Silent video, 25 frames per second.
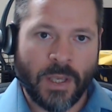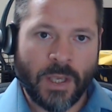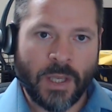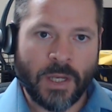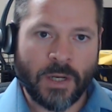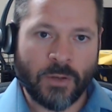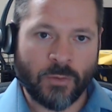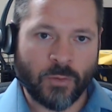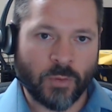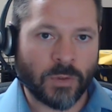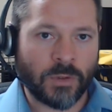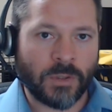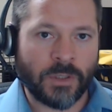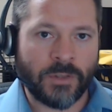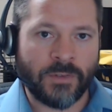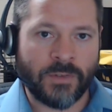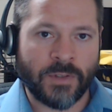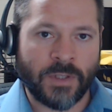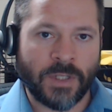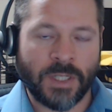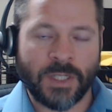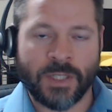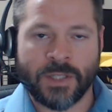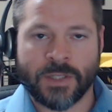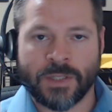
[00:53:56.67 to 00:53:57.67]
And if we're
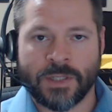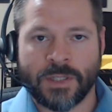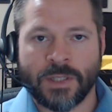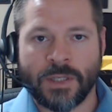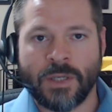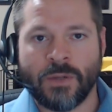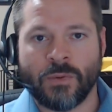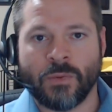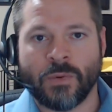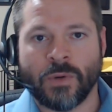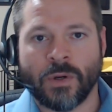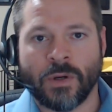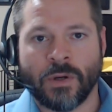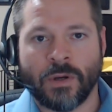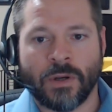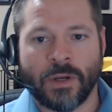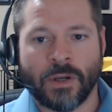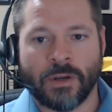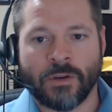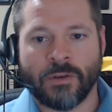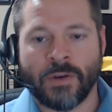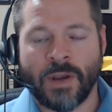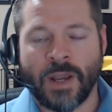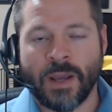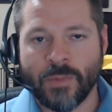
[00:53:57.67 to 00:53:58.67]
living in a city where
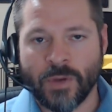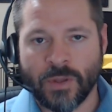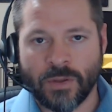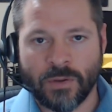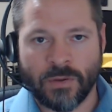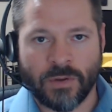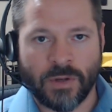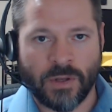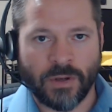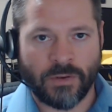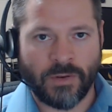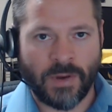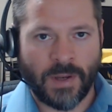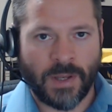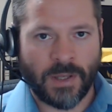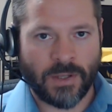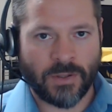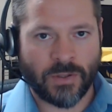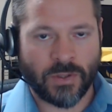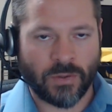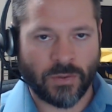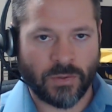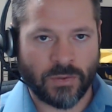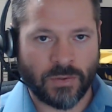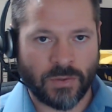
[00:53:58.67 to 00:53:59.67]
a grandmother and her
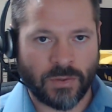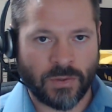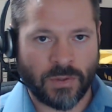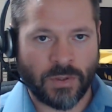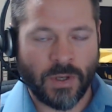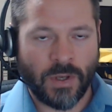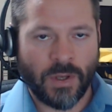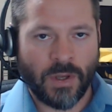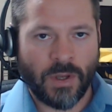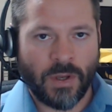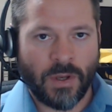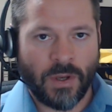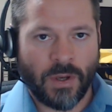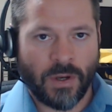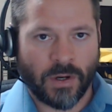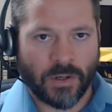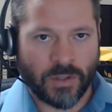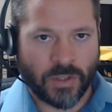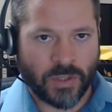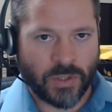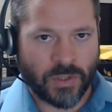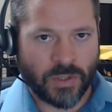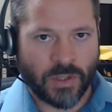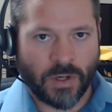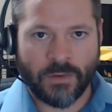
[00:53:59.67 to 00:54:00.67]
grandchildren are
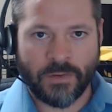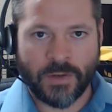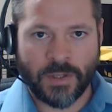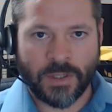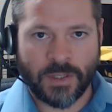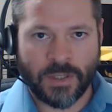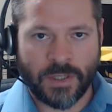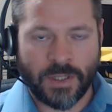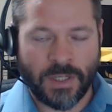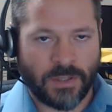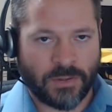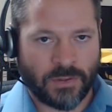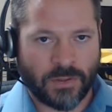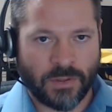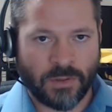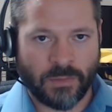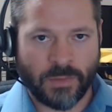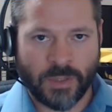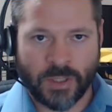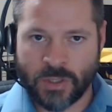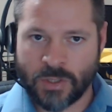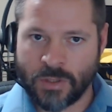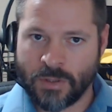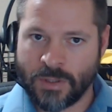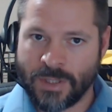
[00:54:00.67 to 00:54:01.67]
starving to death so
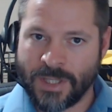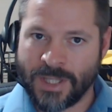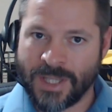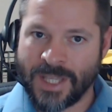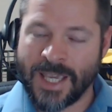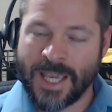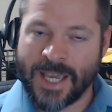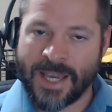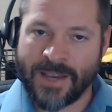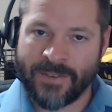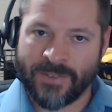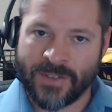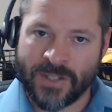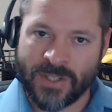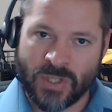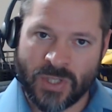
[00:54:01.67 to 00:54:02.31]
much so that they have to